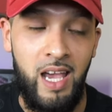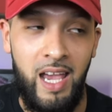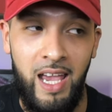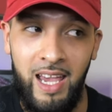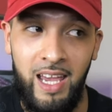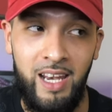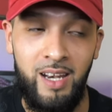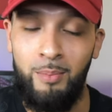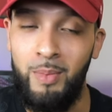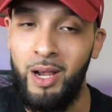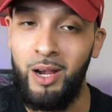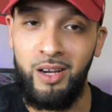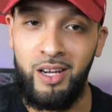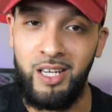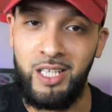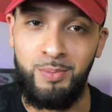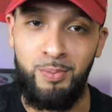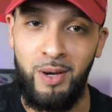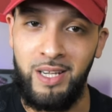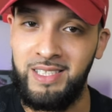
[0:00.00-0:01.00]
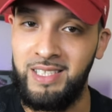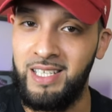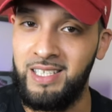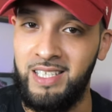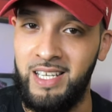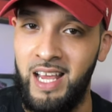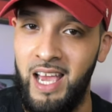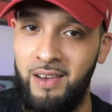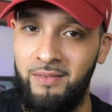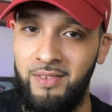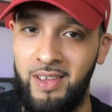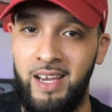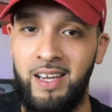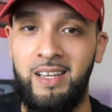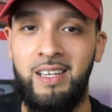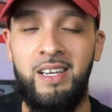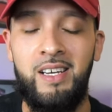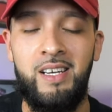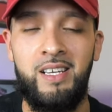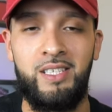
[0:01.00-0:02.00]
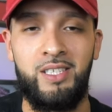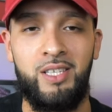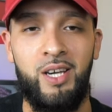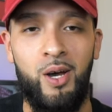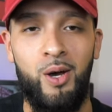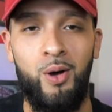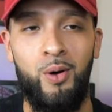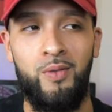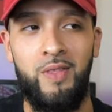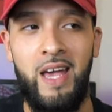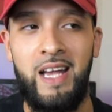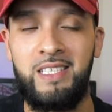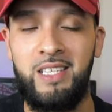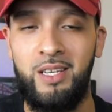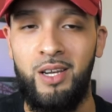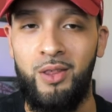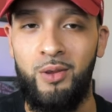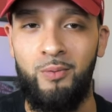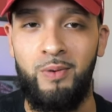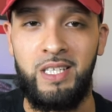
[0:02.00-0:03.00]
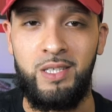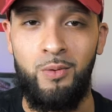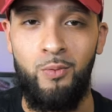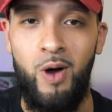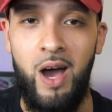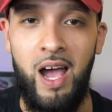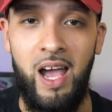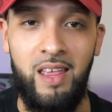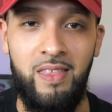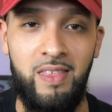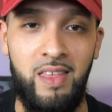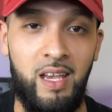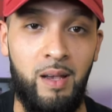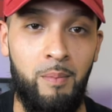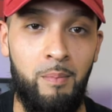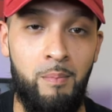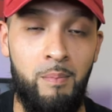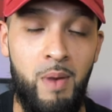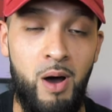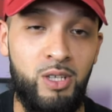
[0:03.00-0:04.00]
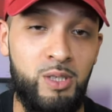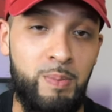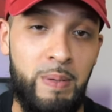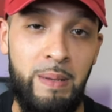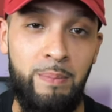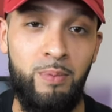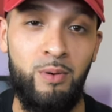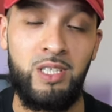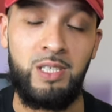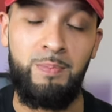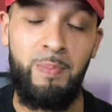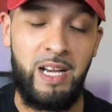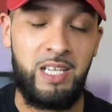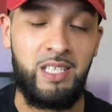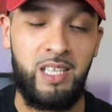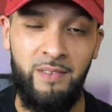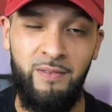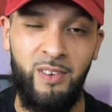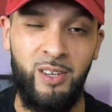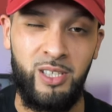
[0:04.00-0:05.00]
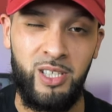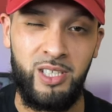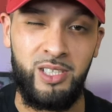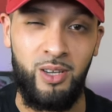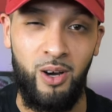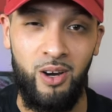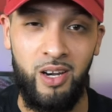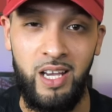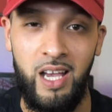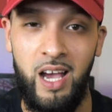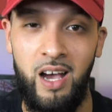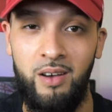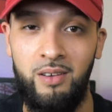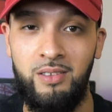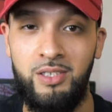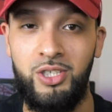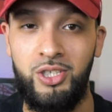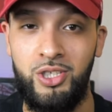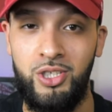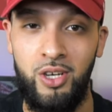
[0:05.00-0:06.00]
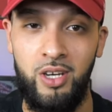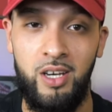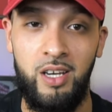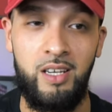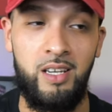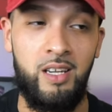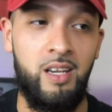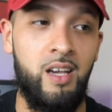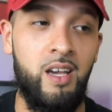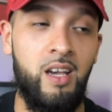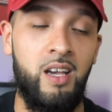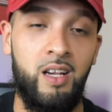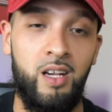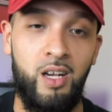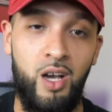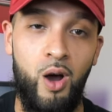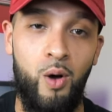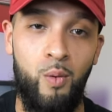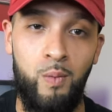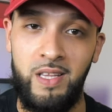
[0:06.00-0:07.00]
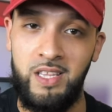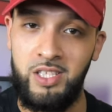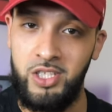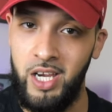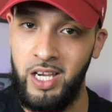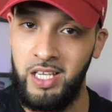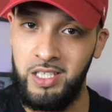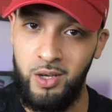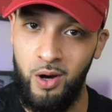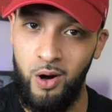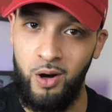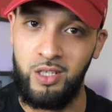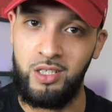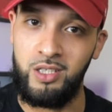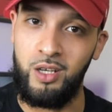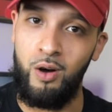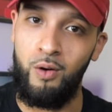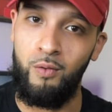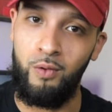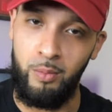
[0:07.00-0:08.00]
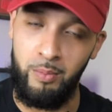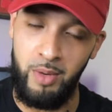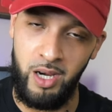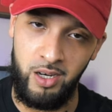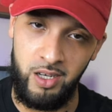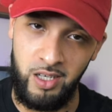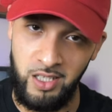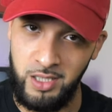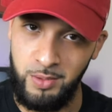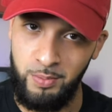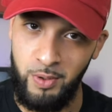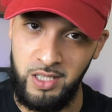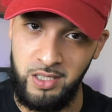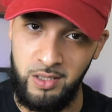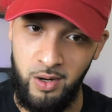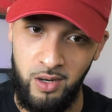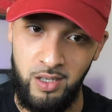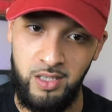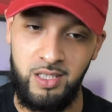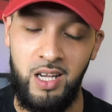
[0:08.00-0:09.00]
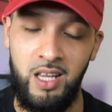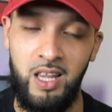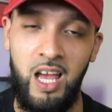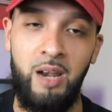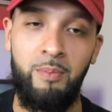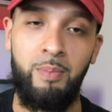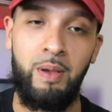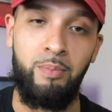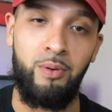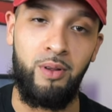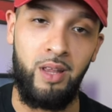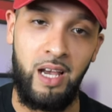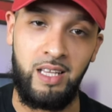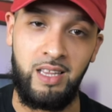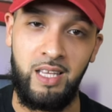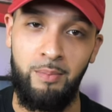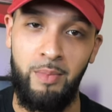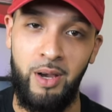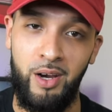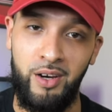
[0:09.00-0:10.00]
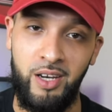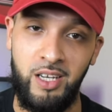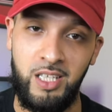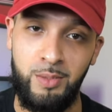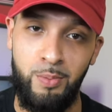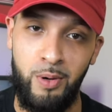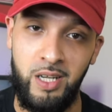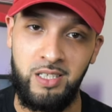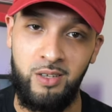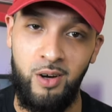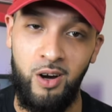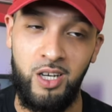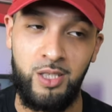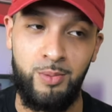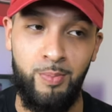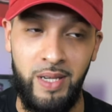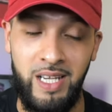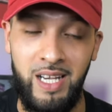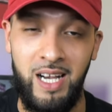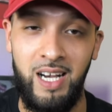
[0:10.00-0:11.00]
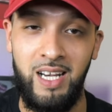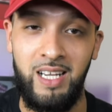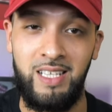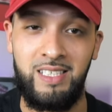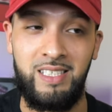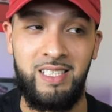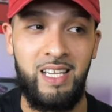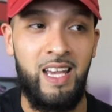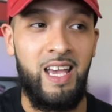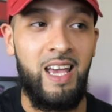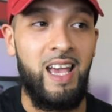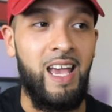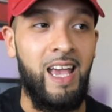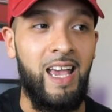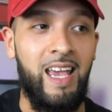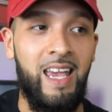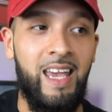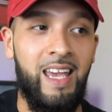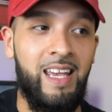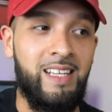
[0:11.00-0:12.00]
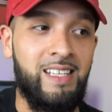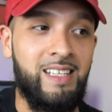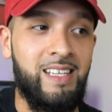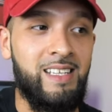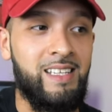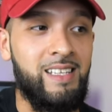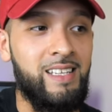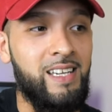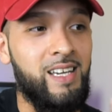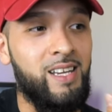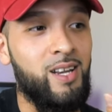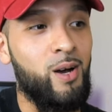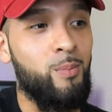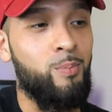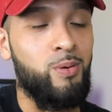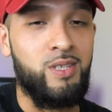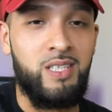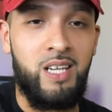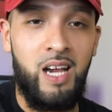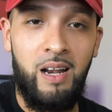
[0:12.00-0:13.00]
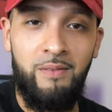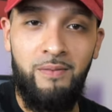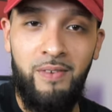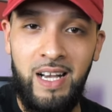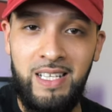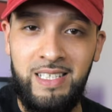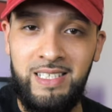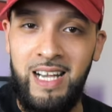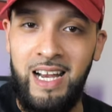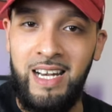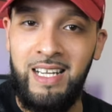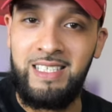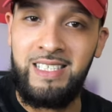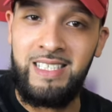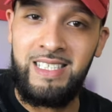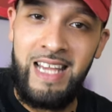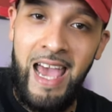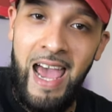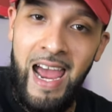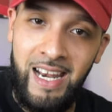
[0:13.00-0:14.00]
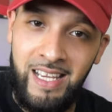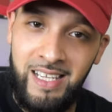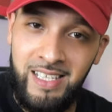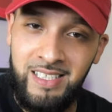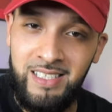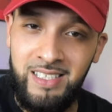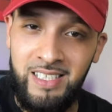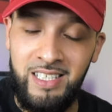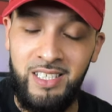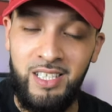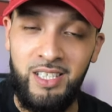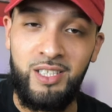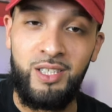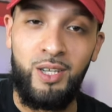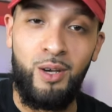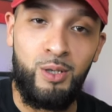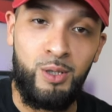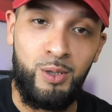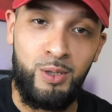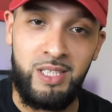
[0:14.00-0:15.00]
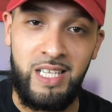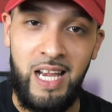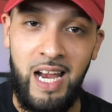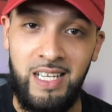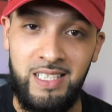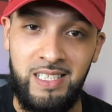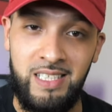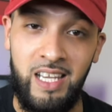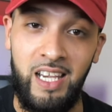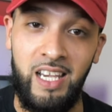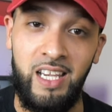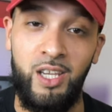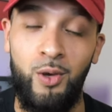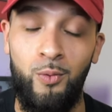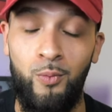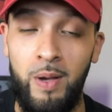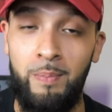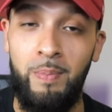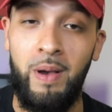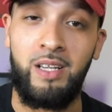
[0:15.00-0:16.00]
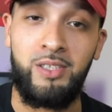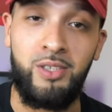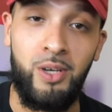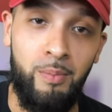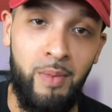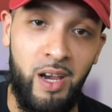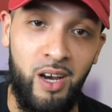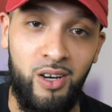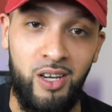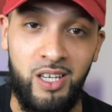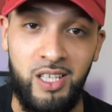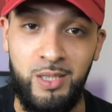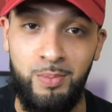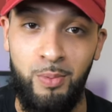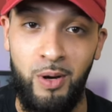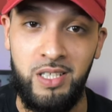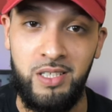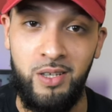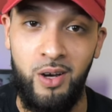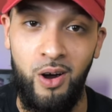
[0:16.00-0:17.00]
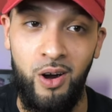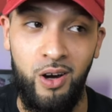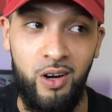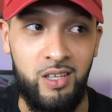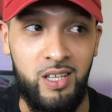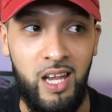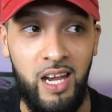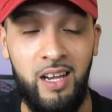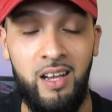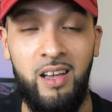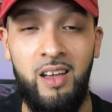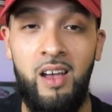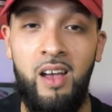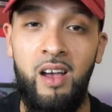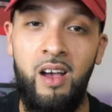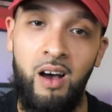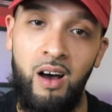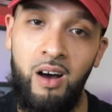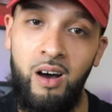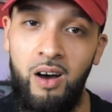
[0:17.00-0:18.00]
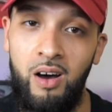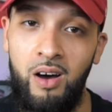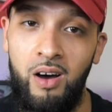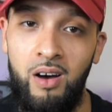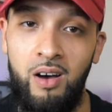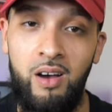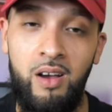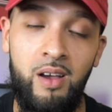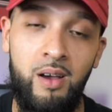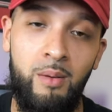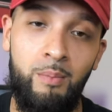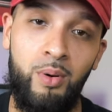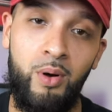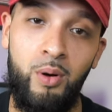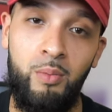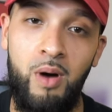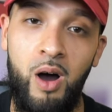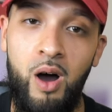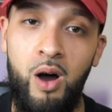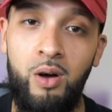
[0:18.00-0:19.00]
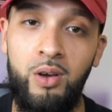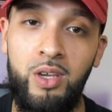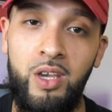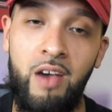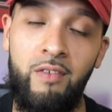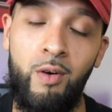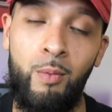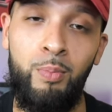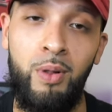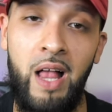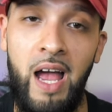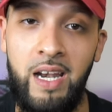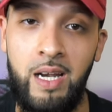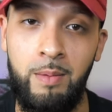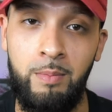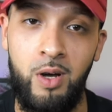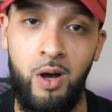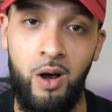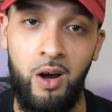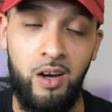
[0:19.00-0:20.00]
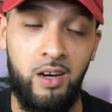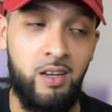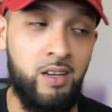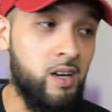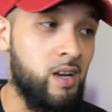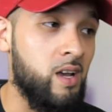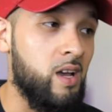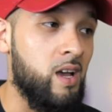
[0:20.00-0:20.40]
And American Express doesn't have that. So that's another reason why I think most people, especially if you're just starting out, should go with Chase cards over American Express cards. A lot of people like the American Express cards because it, you know, personifies kind of status. It's a social status thing. You whip out your American Express card like, oh, boom, oh, you have a Platinum card.